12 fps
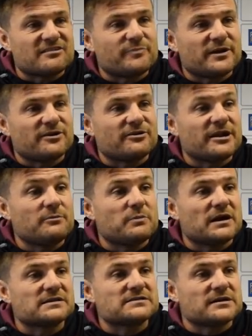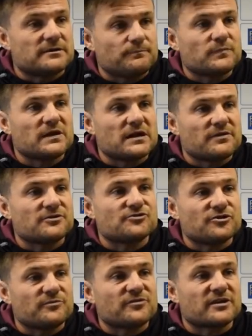period, but you know, the
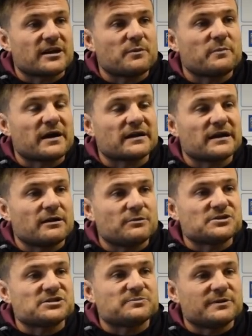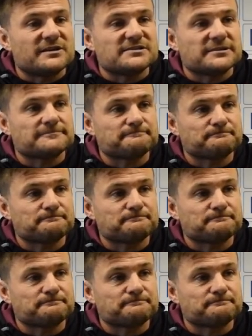troops are coming back now, which is pleasing.